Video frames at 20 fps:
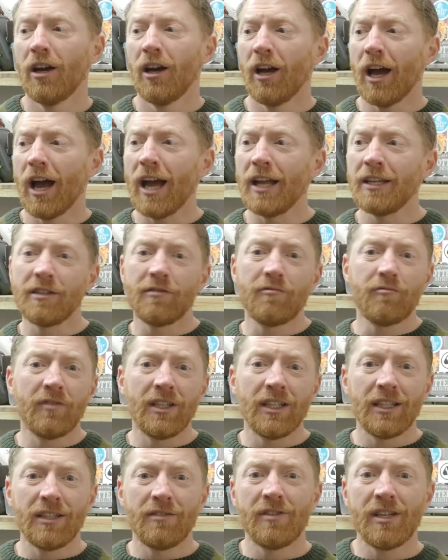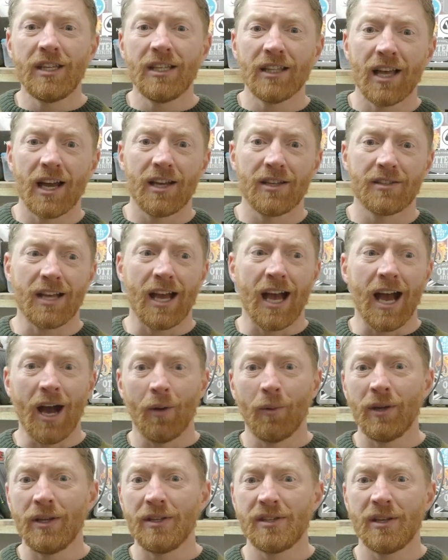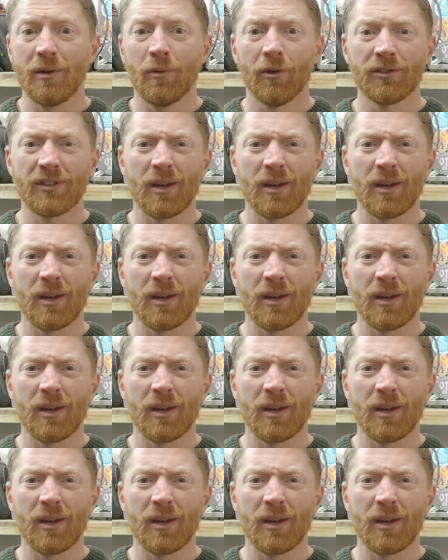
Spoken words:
I didn't really realise how easy it was.